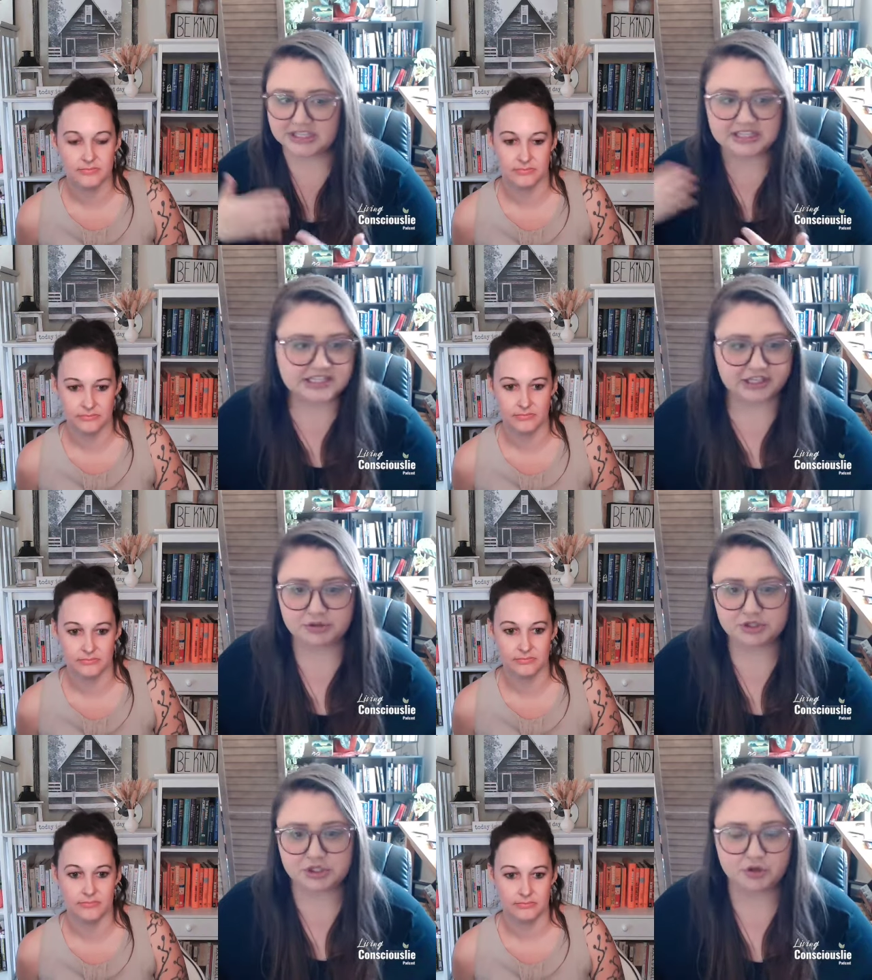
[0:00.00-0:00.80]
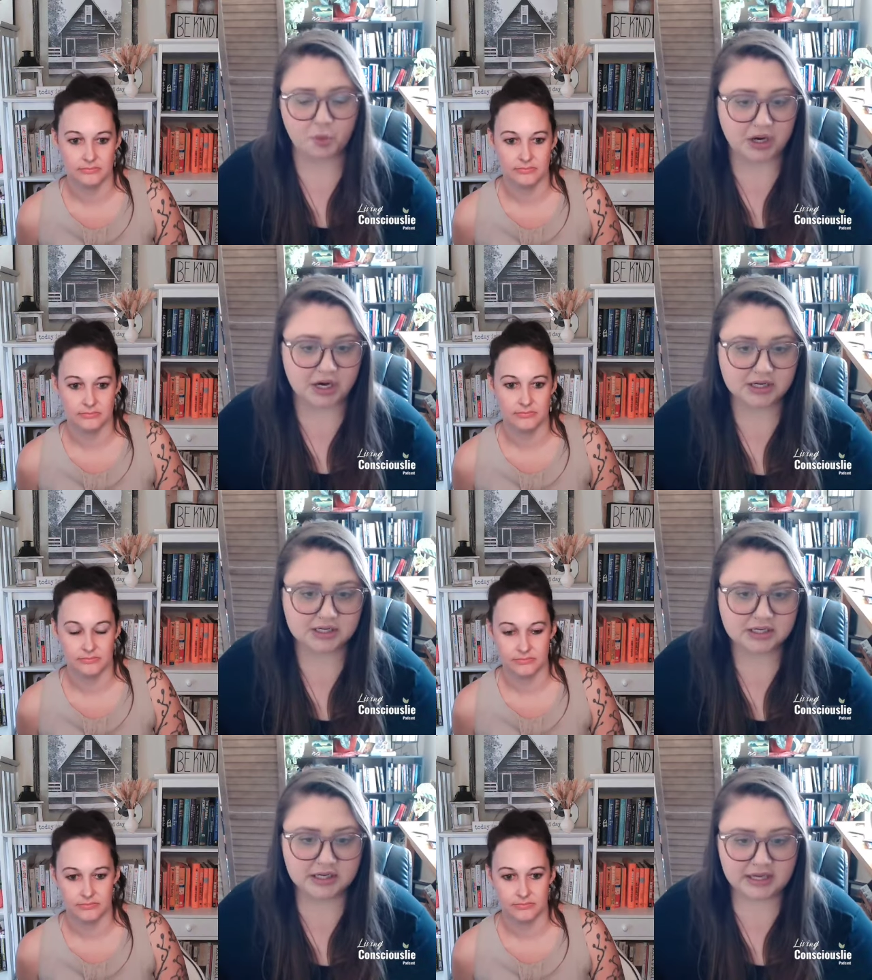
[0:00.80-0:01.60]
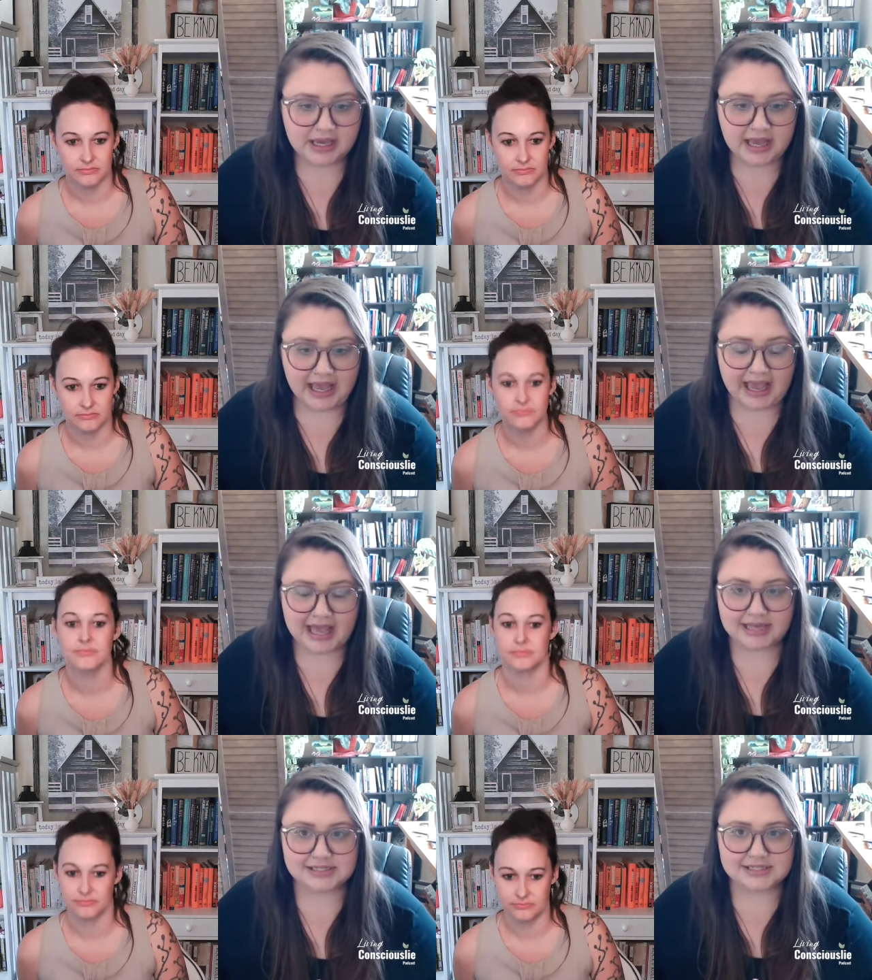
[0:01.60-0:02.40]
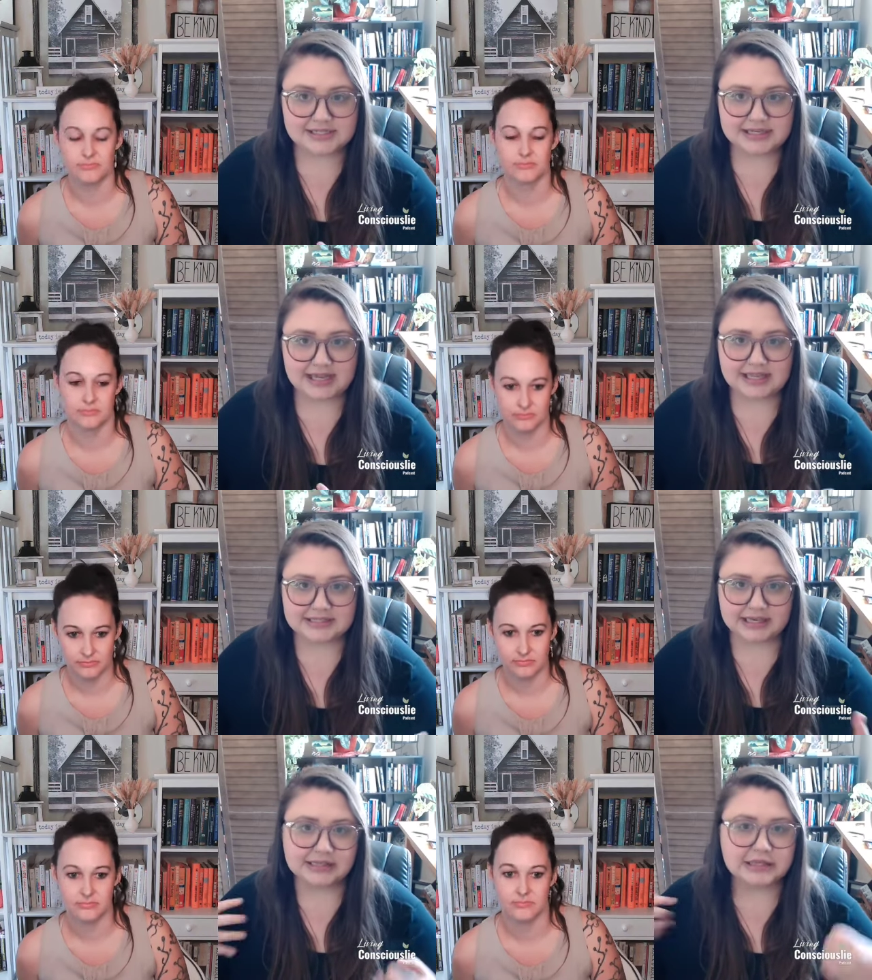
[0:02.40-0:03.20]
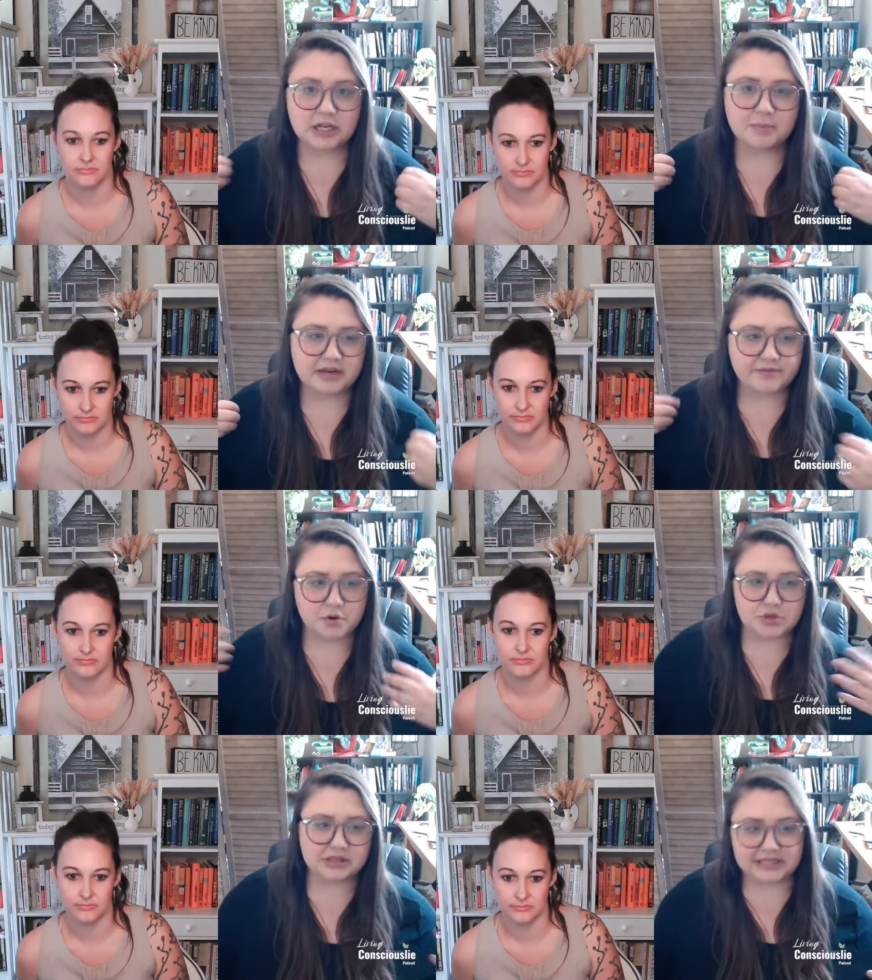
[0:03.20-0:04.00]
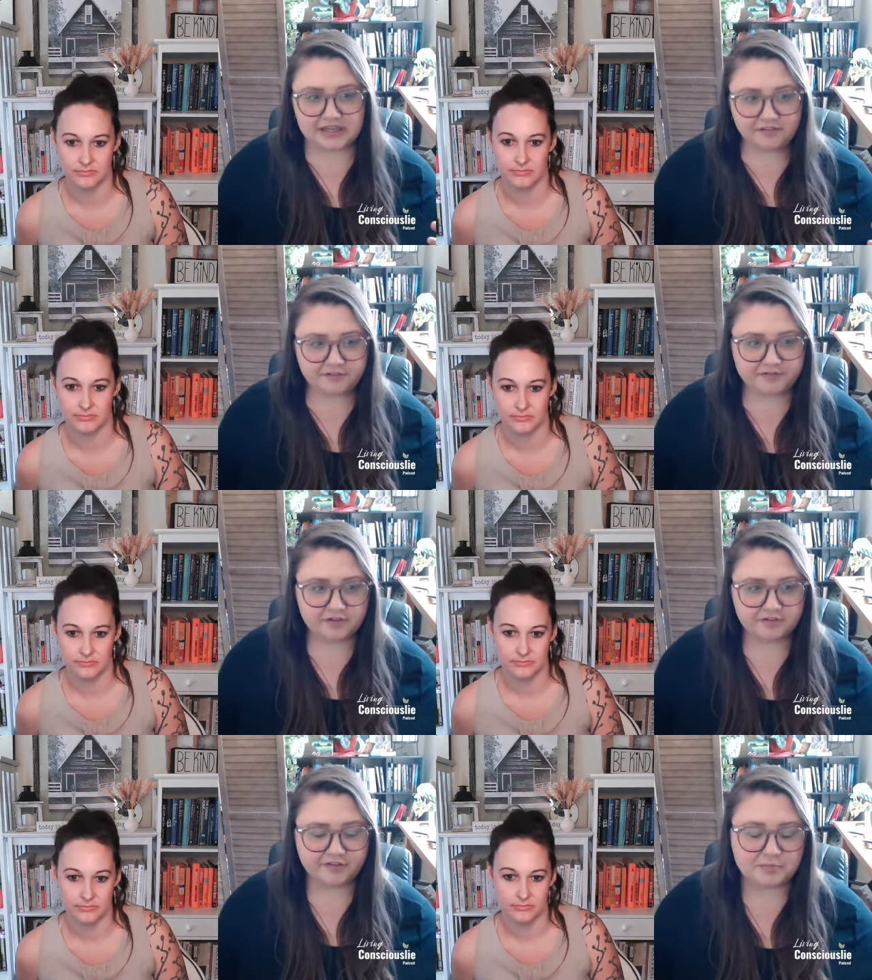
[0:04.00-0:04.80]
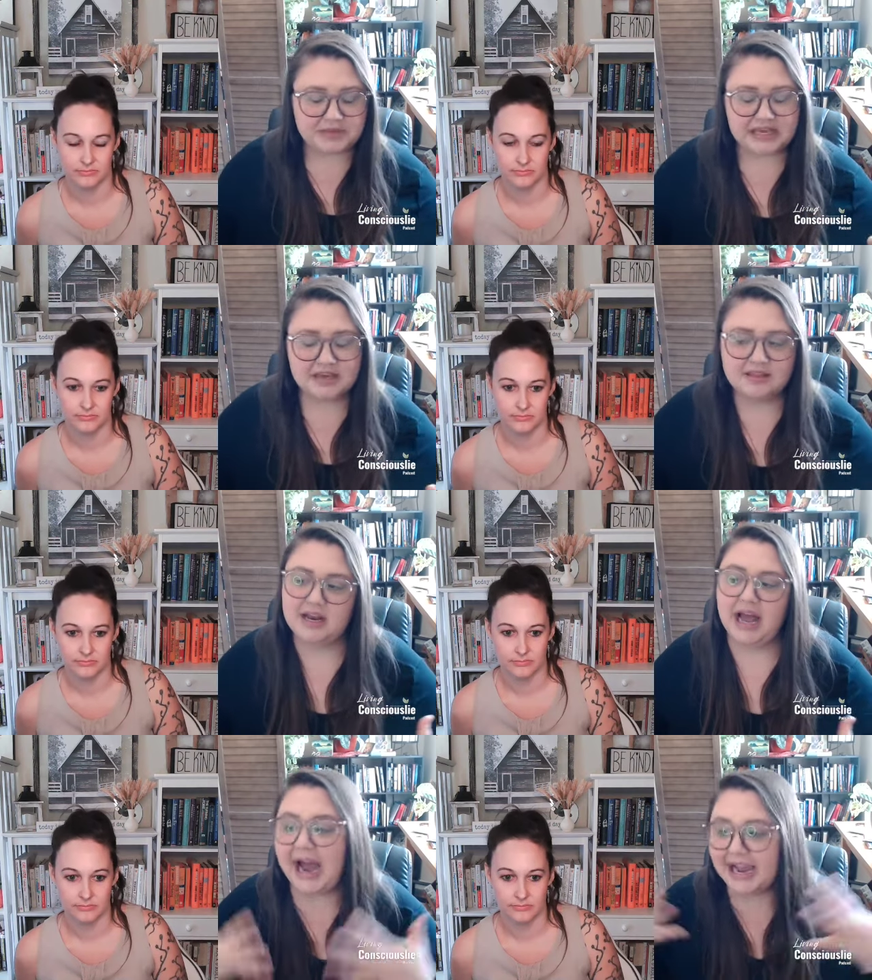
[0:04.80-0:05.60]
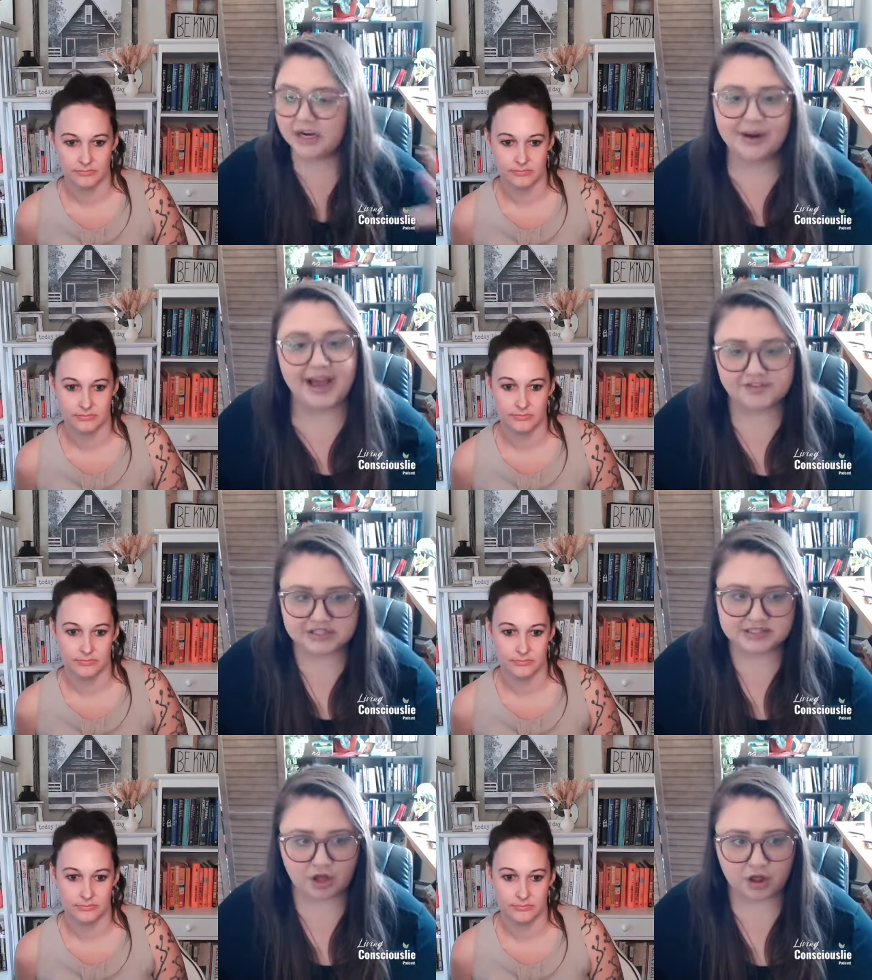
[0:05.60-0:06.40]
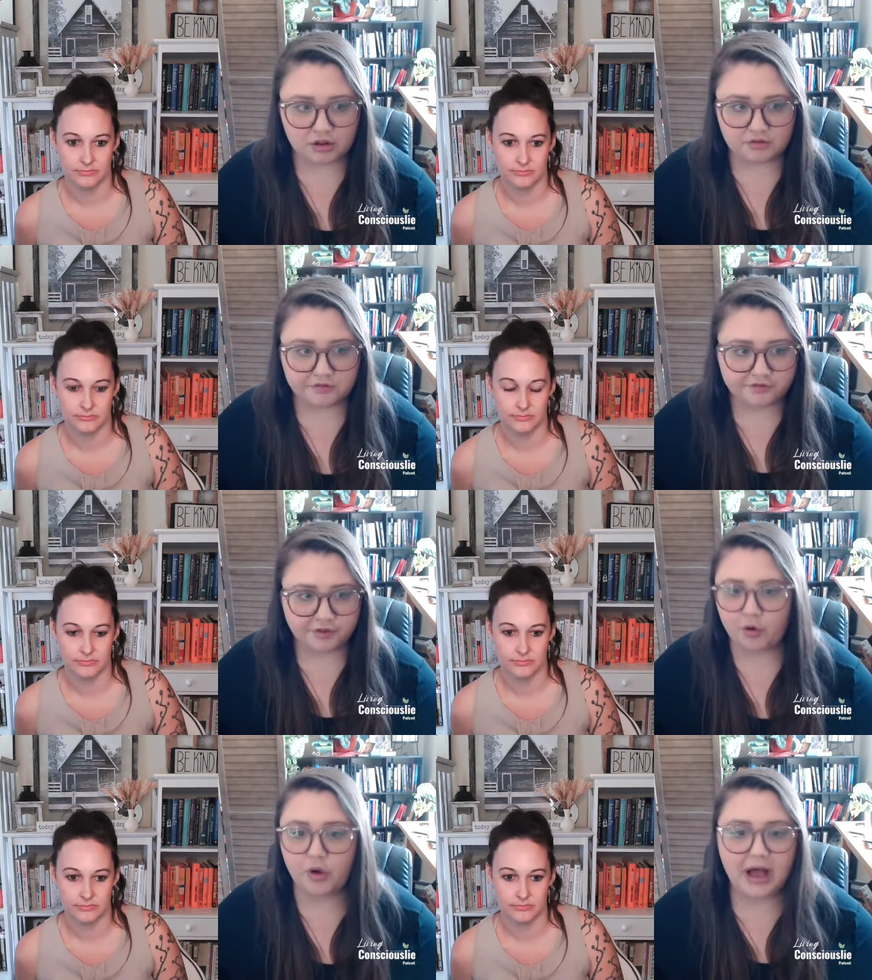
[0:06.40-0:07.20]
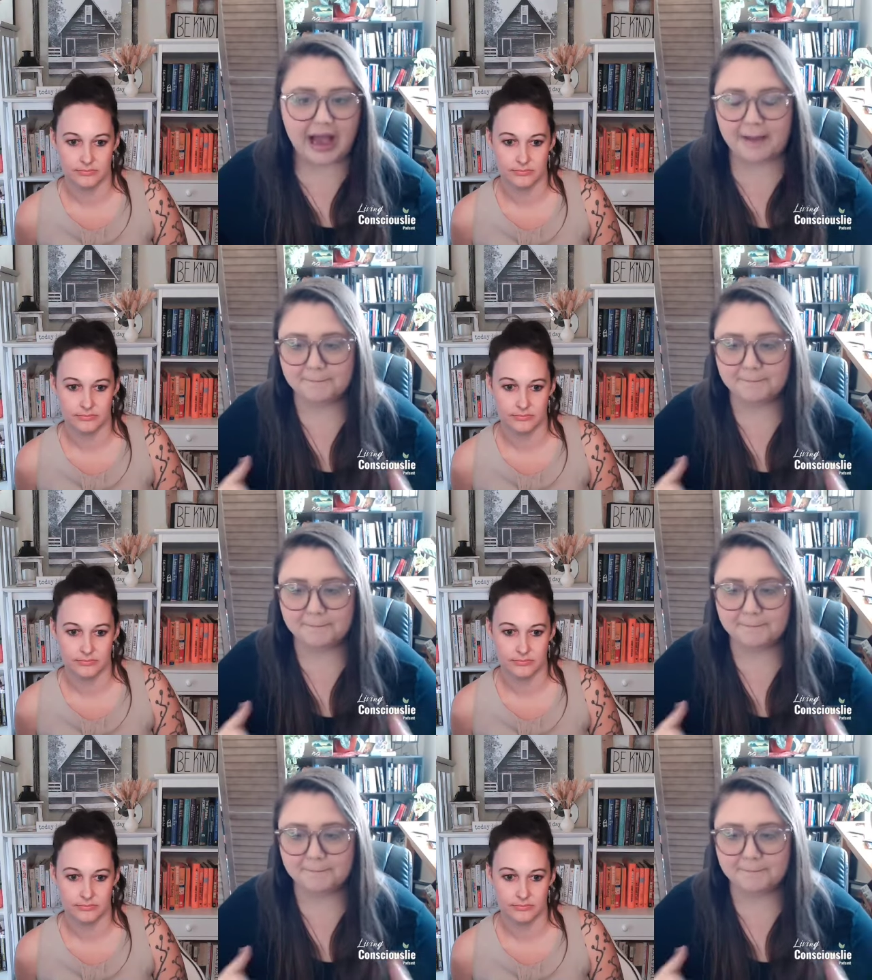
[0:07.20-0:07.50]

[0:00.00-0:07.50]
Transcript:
Speaker 1: will continue to do the work. And it's like a little bit of a relief for me that I don't have to solve the whole,